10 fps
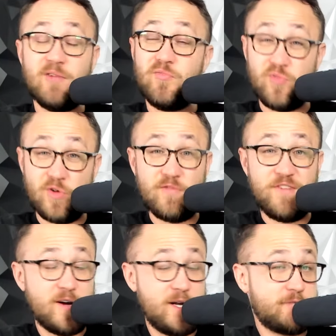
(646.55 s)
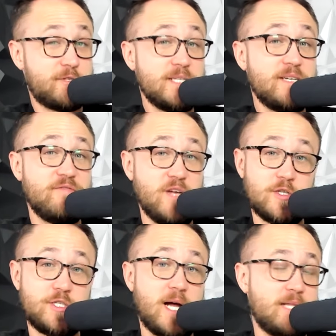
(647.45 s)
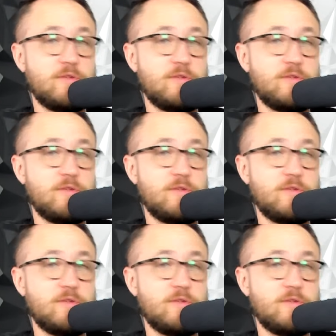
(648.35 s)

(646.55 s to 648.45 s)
were very interested in VRChat.